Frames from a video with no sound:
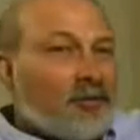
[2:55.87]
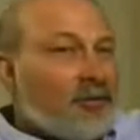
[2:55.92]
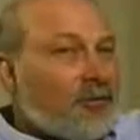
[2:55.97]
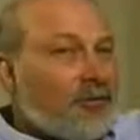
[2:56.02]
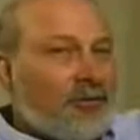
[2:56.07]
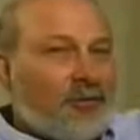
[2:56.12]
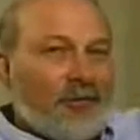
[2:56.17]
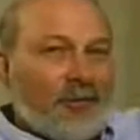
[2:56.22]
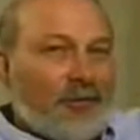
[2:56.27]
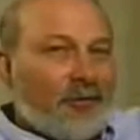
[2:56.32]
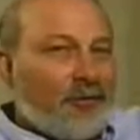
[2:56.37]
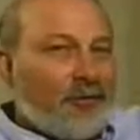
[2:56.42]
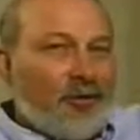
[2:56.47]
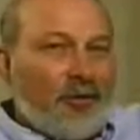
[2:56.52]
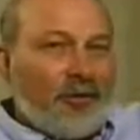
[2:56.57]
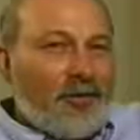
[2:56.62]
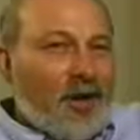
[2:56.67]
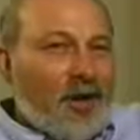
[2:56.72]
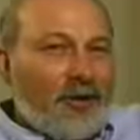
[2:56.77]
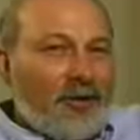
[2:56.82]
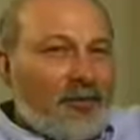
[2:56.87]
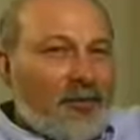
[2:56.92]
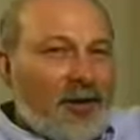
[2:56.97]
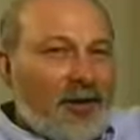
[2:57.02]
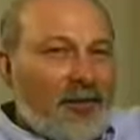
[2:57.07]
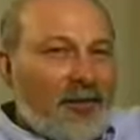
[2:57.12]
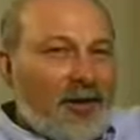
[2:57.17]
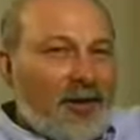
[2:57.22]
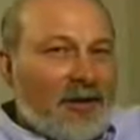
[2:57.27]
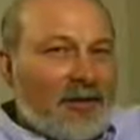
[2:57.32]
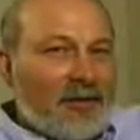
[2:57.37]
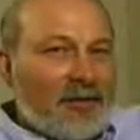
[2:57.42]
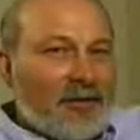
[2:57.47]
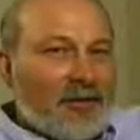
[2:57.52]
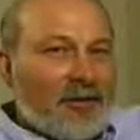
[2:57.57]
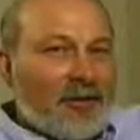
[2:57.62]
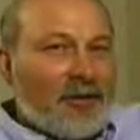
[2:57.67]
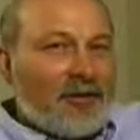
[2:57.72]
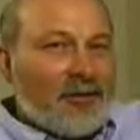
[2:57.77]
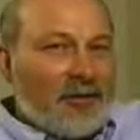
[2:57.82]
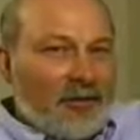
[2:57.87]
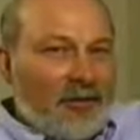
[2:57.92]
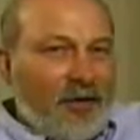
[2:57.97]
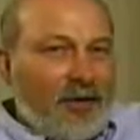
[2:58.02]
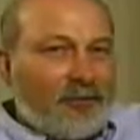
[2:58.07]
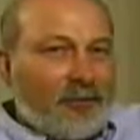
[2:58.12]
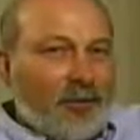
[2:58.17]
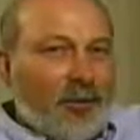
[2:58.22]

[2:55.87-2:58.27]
There's no doubt in my mind that that's what